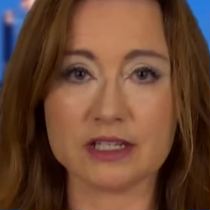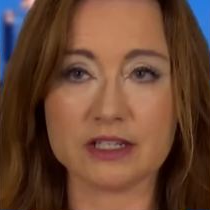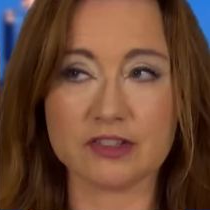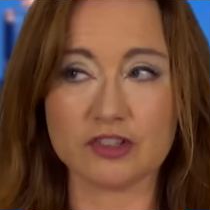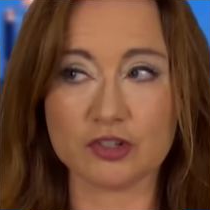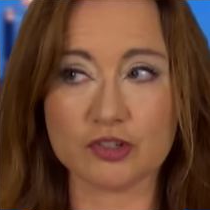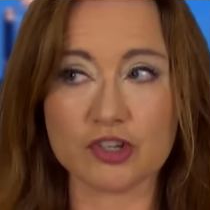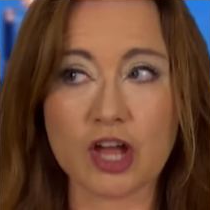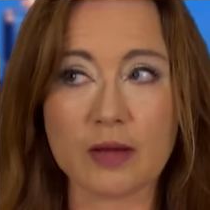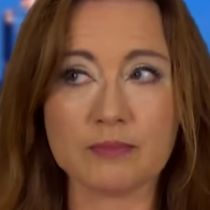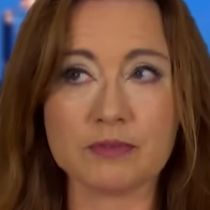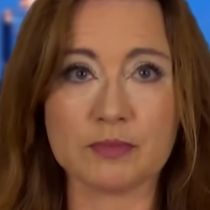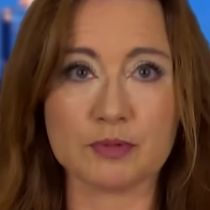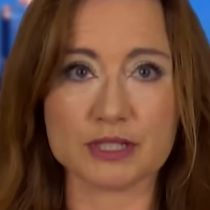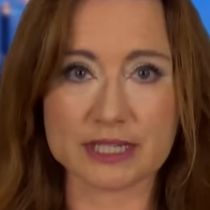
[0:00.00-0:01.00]
it's your job
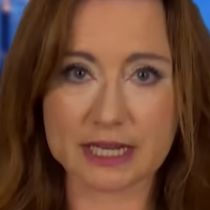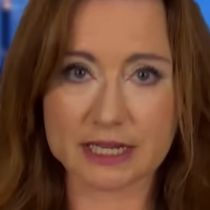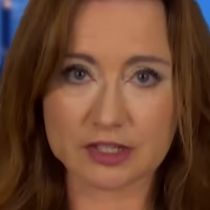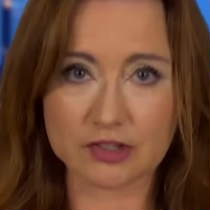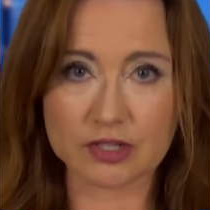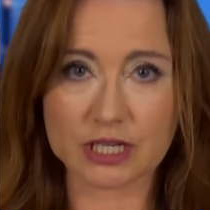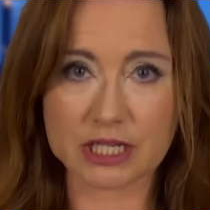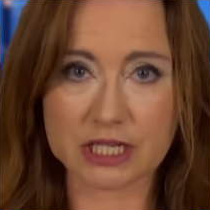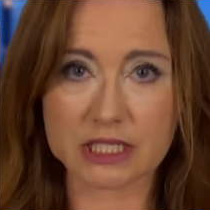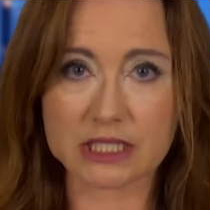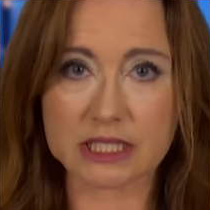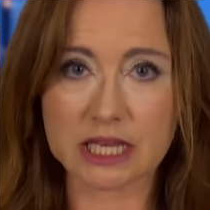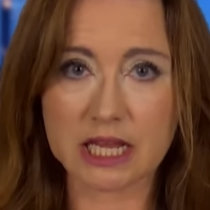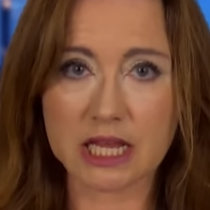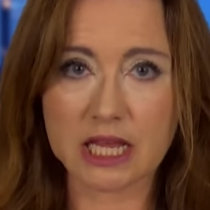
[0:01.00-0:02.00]
to protect your
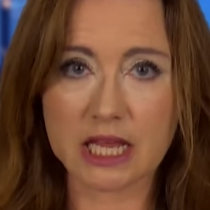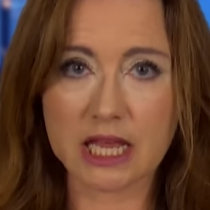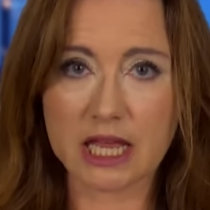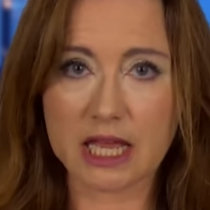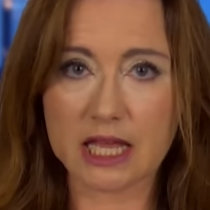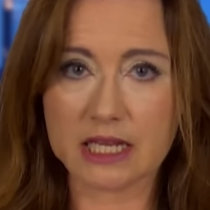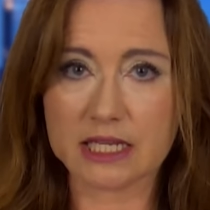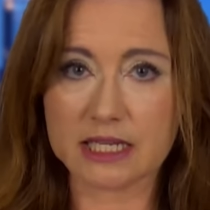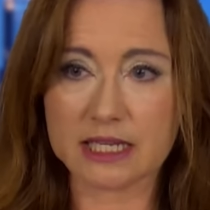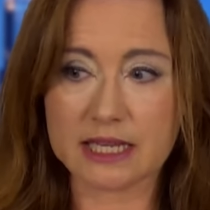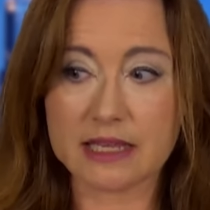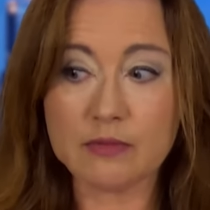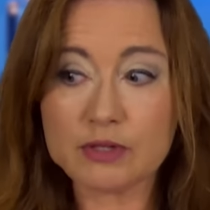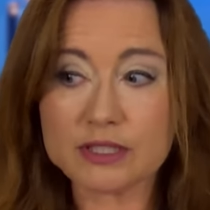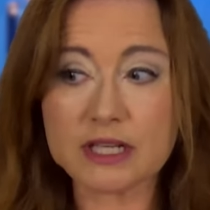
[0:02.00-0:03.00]
kids. And
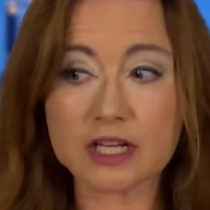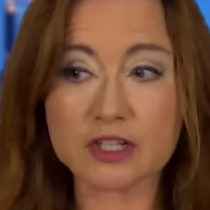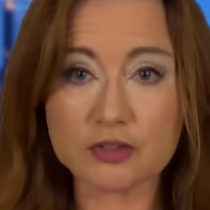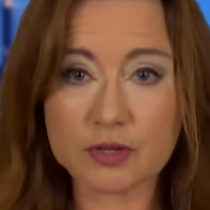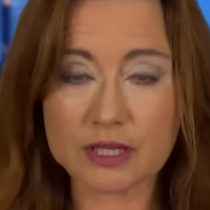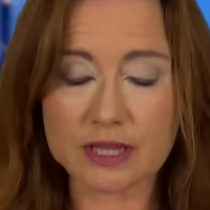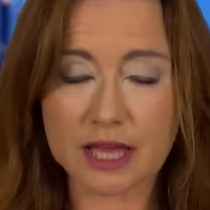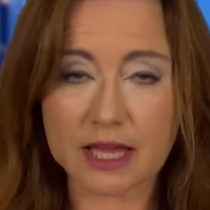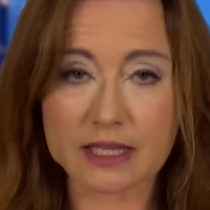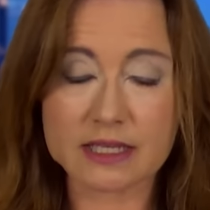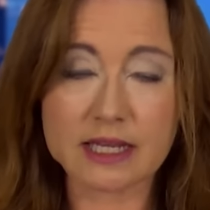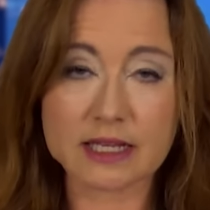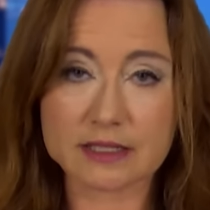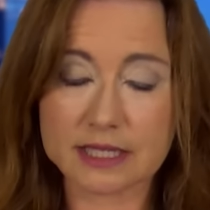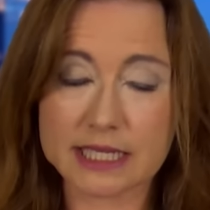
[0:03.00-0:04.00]
he was not doing that.
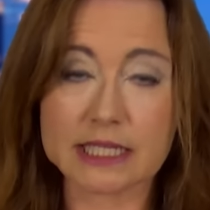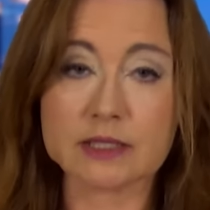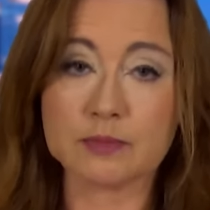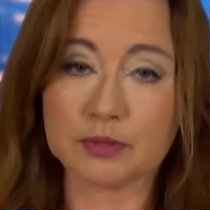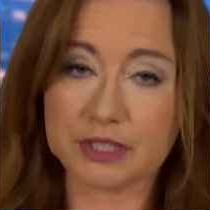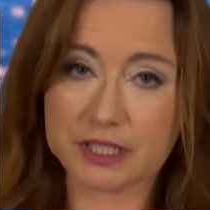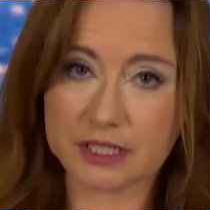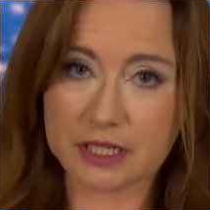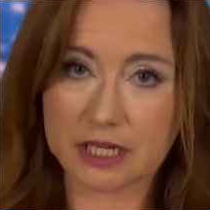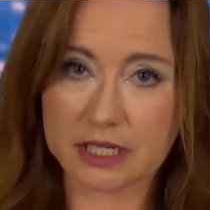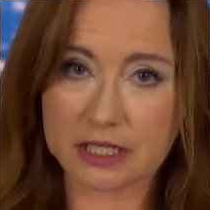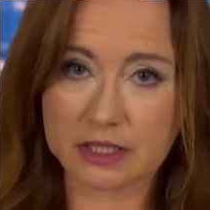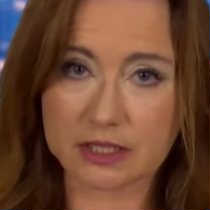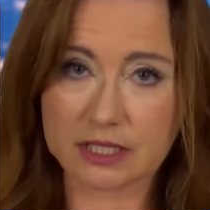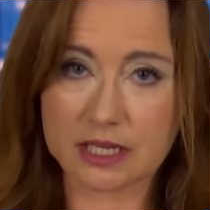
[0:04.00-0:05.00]
Yes, he has pleaded not
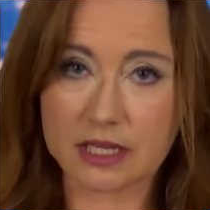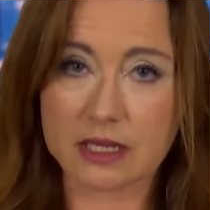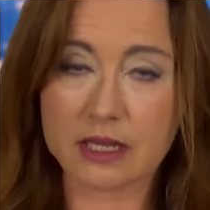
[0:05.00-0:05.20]
guilty.